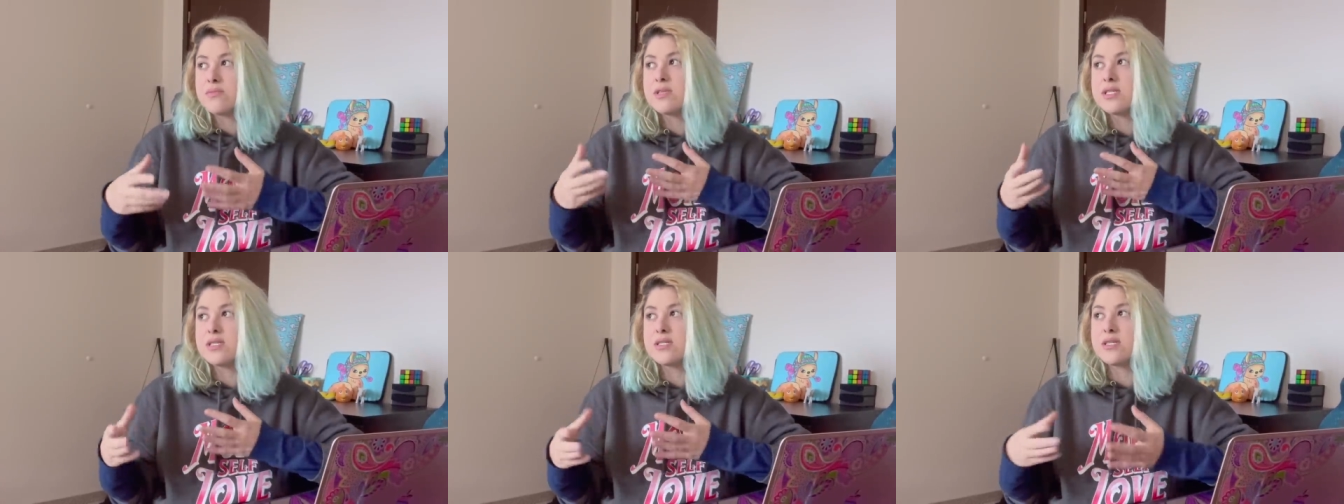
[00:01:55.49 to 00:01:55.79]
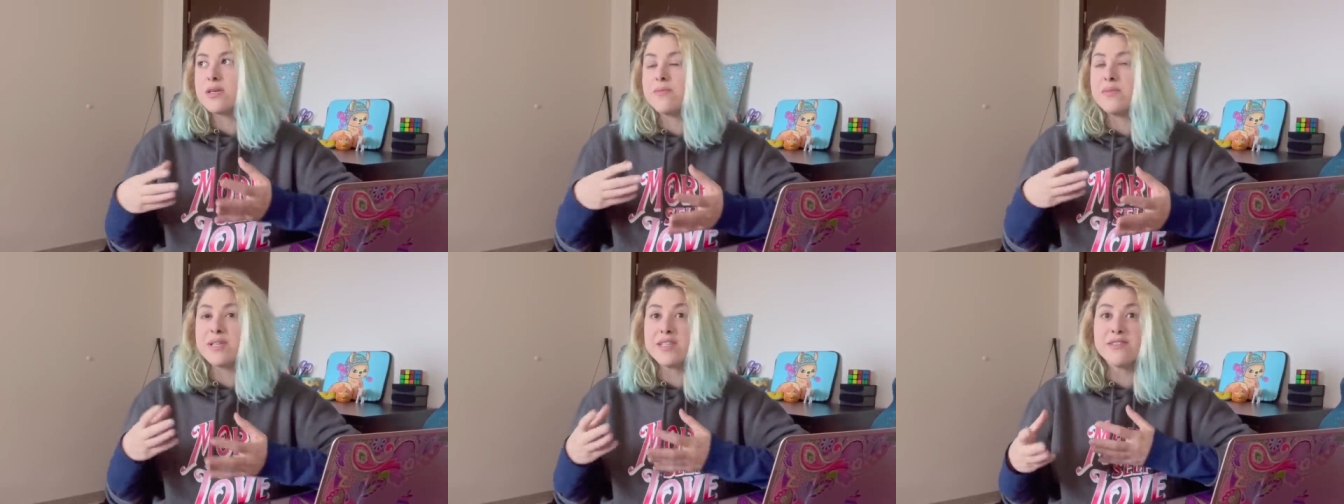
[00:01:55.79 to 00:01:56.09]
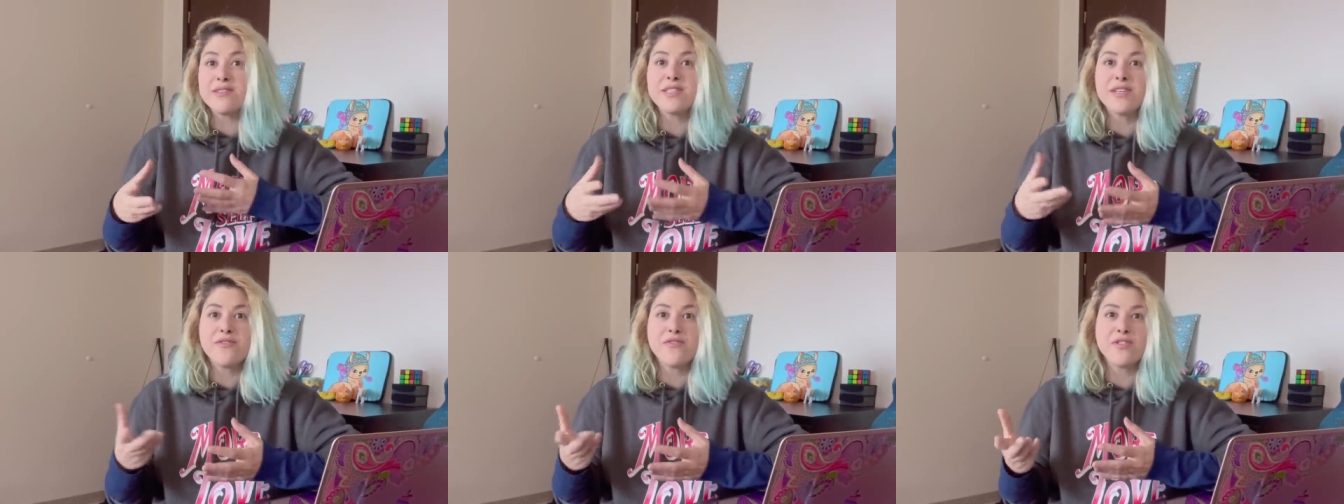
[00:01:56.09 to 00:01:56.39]
it's a bit
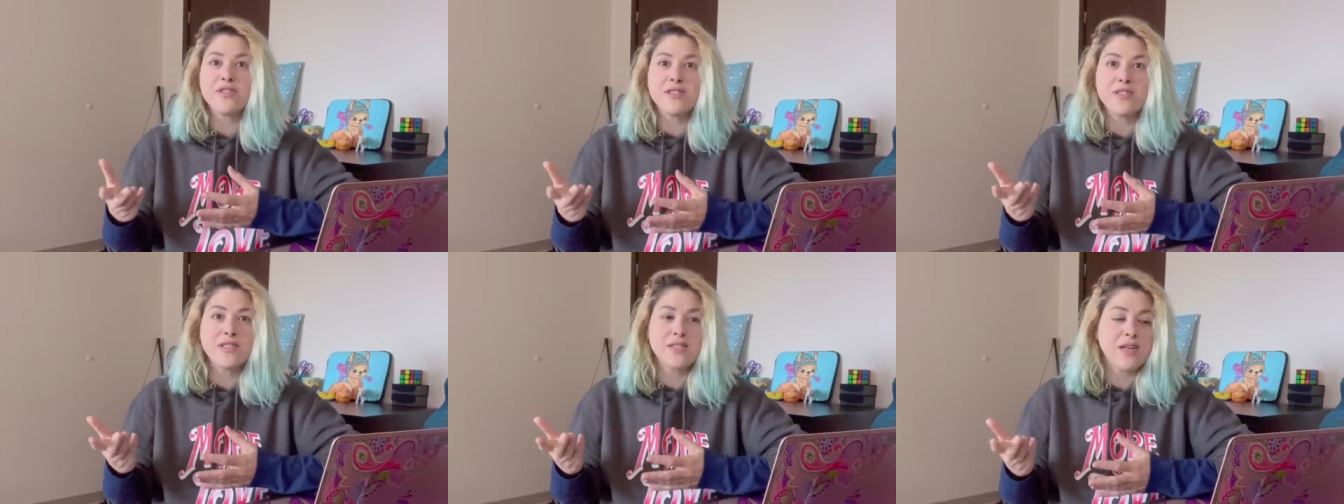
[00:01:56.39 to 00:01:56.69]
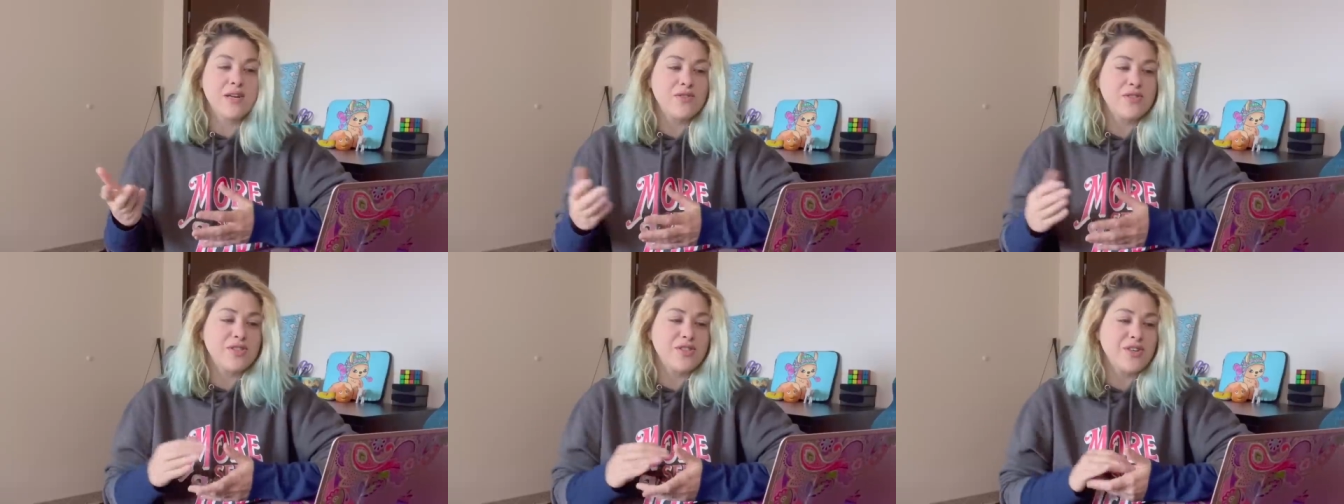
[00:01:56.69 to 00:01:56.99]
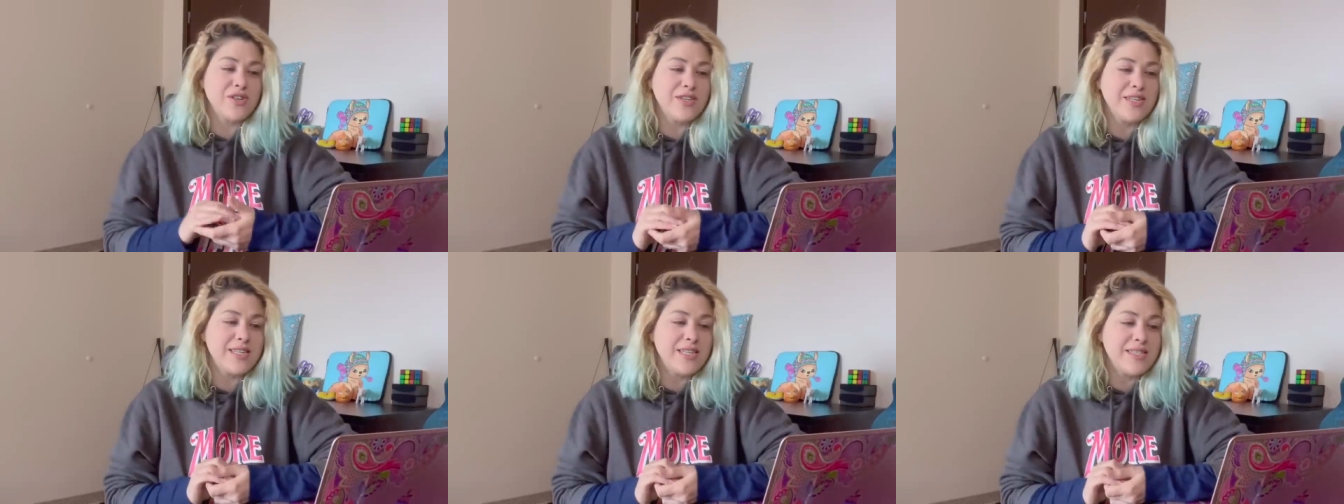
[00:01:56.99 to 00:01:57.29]
different than how to
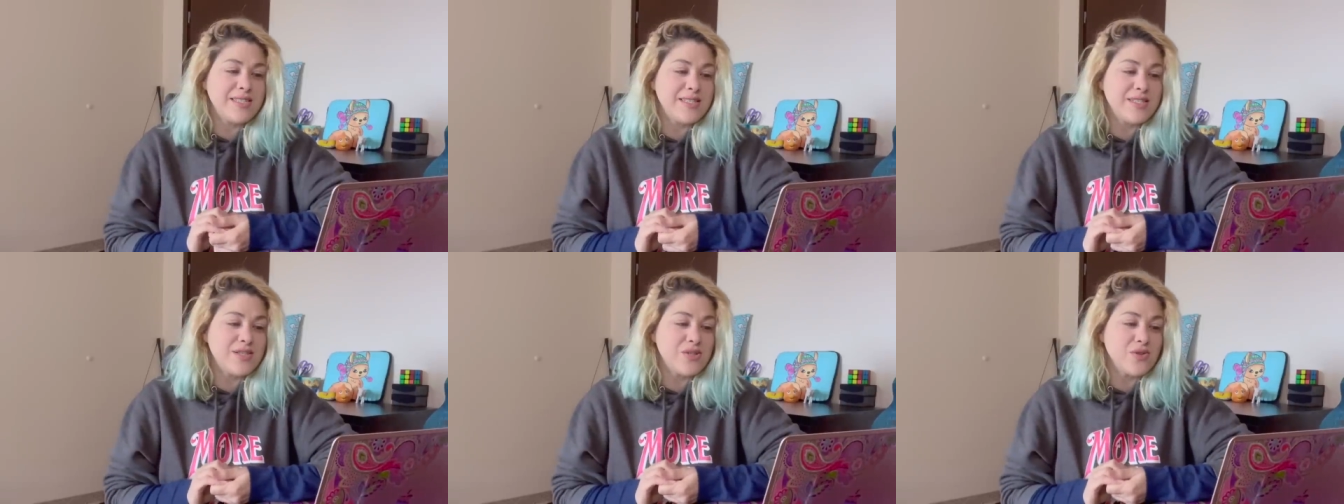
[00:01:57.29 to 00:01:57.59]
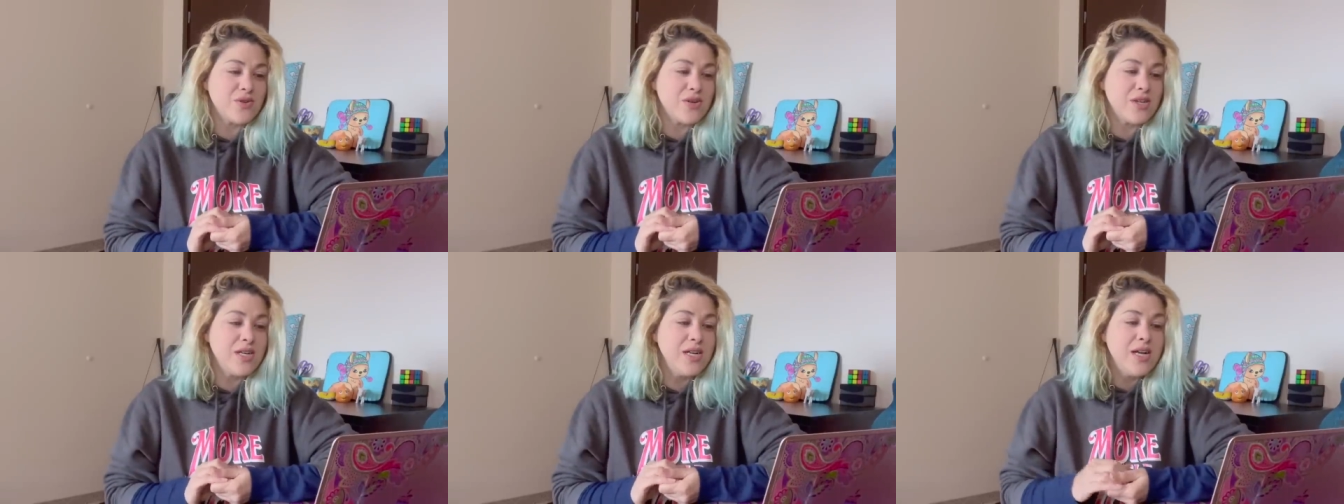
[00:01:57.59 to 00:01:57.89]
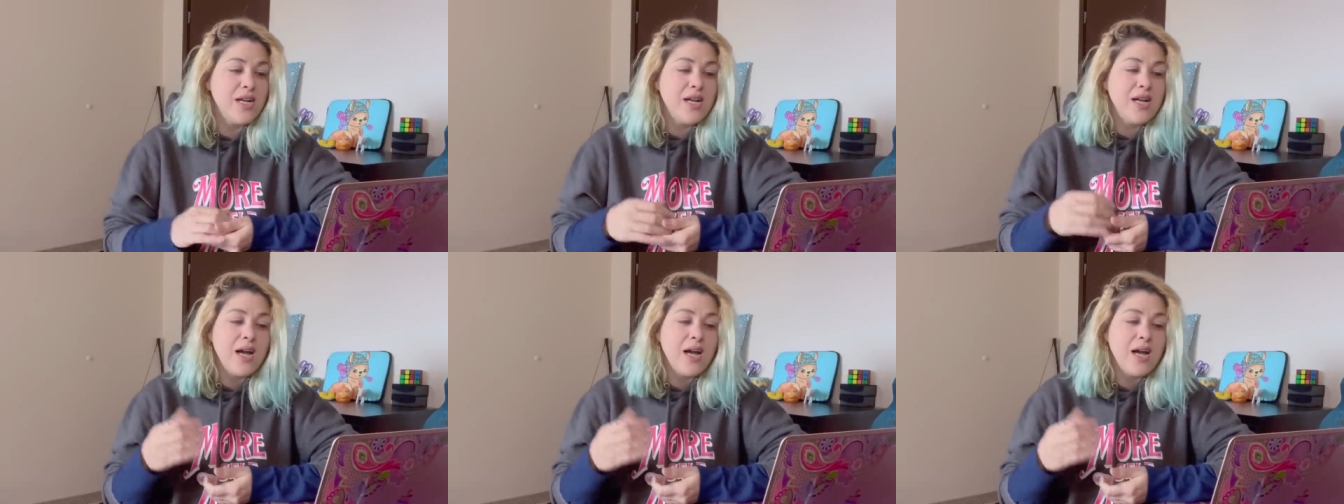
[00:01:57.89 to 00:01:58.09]
start an Etsy store.